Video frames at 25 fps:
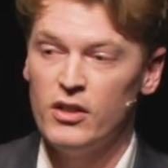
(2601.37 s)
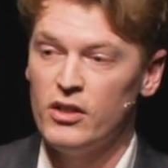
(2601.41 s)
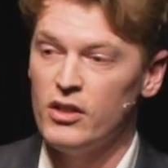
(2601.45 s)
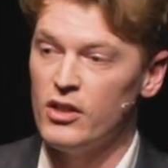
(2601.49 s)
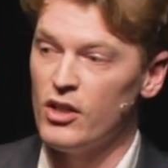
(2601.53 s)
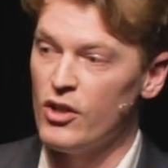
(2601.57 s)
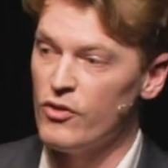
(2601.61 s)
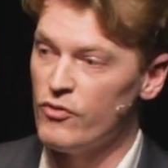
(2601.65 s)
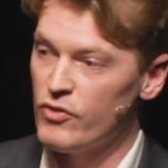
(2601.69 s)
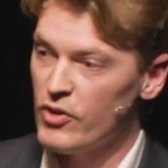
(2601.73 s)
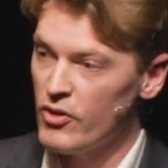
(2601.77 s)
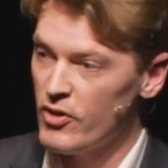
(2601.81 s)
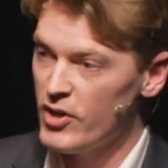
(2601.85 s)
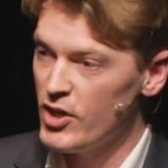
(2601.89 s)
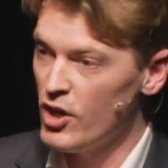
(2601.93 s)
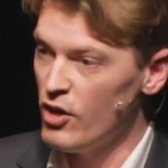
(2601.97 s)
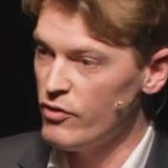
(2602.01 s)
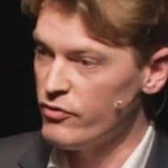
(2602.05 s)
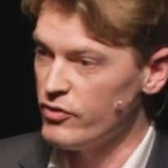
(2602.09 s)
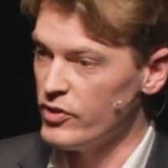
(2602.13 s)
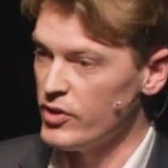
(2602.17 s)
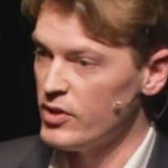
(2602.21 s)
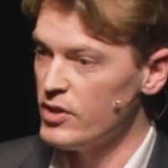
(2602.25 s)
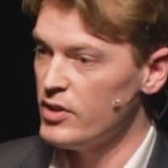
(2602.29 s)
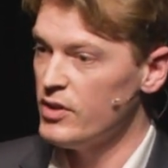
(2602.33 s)
Very
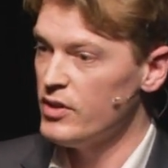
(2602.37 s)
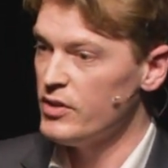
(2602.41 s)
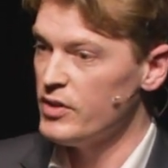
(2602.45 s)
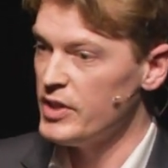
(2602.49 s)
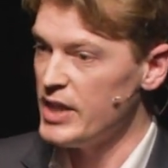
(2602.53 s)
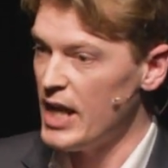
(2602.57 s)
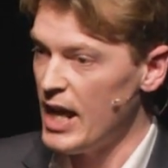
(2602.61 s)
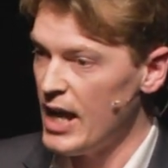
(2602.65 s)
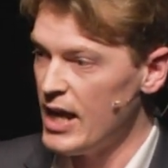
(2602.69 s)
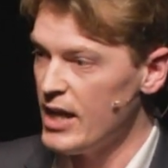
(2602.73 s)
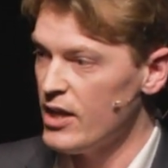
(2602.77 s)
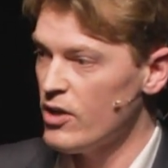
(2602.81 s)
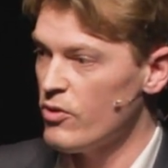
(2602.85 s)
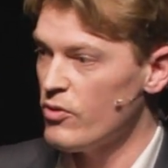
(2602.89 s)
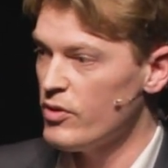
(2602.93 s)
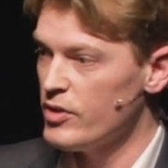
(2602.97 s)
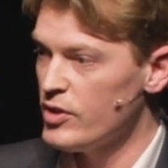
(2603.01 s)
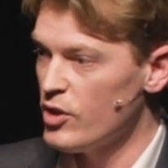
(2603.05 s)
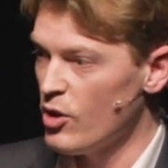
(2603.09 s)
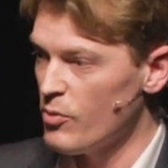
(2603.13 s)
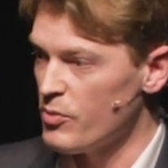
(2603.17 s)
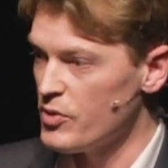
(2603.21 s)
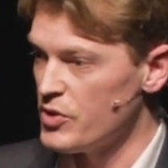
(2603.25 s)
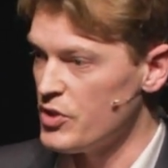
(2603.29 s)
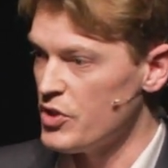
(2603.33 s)
often, the anger and
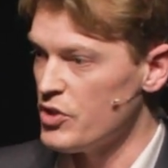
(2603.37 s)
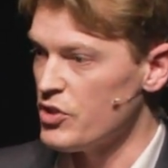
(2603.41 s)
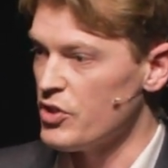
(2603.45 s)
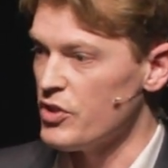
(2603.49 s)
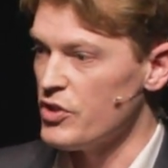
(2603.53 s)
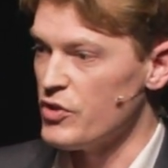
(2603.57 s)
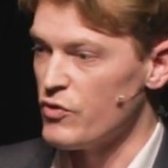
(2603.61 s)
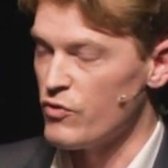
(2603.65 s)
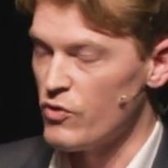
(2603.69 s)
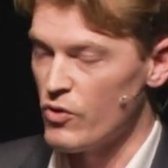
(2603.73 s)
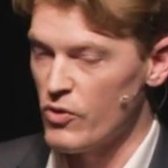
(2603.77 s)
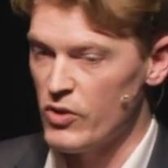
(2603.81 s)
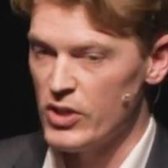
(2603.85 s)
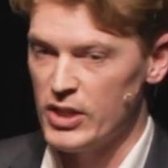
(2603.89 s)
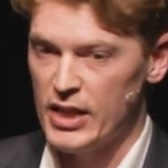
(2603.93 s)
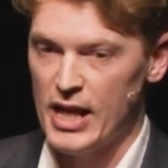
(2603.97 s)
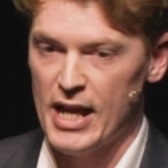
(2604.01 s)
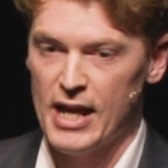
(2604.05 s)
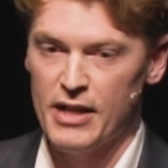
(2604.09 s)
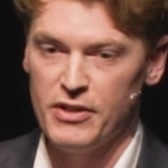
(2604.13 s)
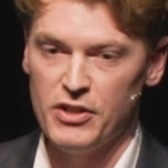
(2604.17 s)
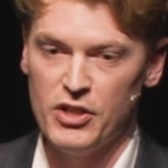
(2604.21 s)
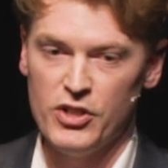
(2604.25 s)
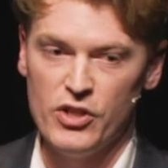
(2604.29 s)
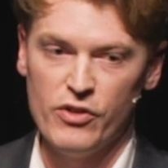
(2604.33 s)
the opposition is very
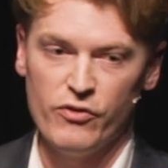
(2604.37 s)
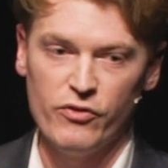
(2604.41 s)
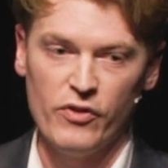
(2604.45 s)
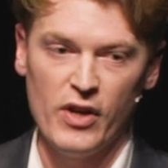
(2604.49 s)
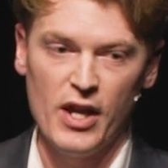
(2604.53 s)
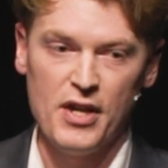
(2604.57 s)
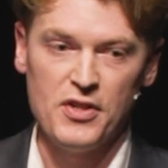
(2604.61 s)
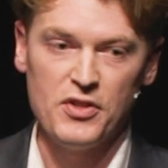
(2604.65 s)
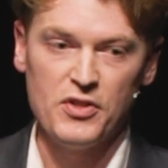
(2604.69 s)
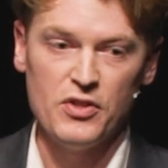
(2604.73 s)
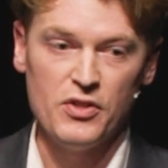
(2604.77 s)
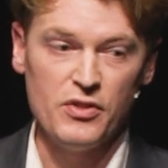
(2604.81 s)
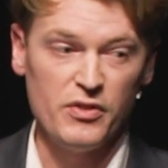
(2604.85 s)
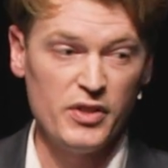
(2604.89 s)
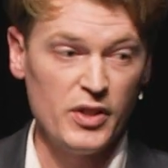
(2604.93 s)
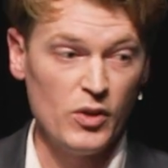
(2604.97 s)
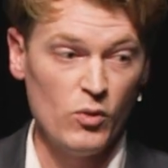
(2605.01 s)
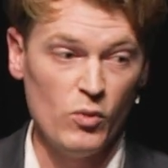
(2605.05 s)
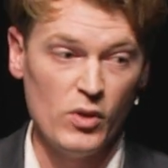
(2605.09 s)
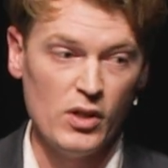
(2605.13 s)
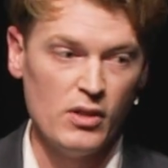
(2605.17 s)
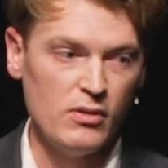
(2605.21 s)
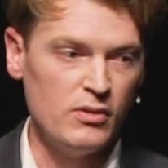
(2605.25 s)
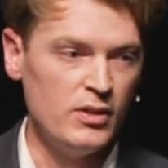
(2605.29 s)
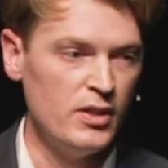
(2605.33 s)
loud and in your face, and you think,
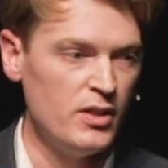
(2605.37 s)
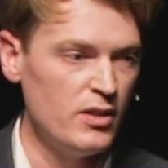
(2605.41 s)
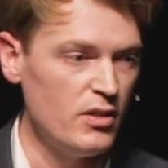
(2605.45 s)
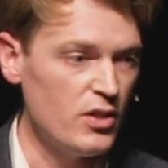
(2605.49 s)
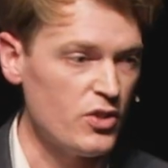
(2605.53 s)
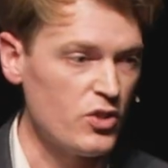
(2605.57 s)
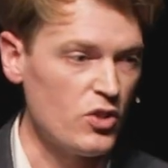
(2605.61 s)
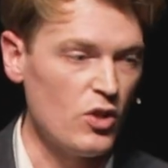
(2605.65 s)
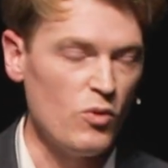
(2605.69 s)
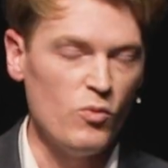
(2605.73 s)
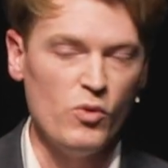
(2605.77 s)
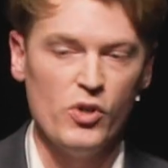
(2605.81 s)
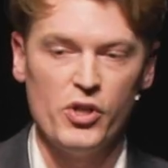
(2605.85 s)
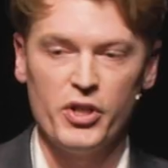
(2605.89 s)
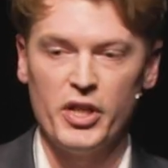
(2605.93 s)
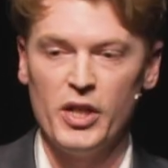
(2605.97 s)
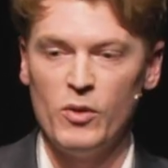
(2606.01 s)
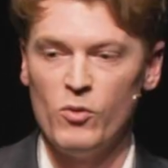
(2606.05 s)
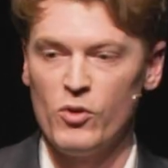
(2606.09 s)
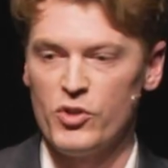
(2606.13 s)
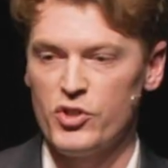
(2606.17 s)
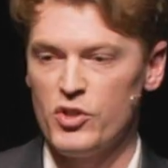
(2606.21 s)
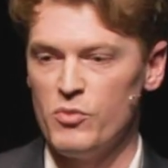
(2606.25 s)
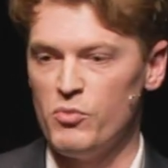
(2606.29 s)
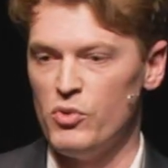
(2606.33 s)
well, it's not working,
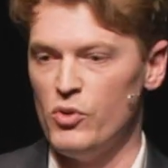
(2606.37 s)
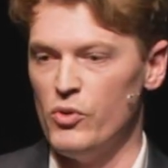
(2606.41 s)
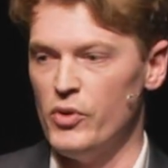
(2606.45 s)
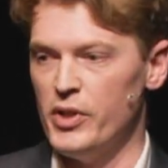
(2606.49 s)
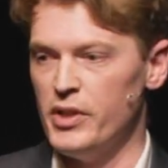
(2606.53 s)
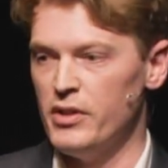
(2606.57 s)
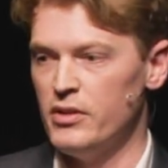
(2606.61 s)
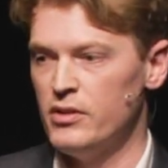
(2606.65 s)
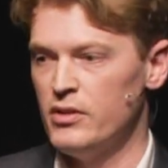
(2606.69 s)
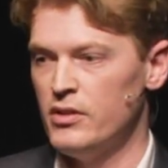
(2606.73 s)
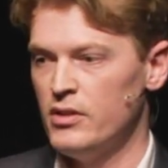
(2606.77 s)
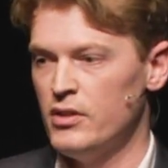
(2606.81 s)
what's the point?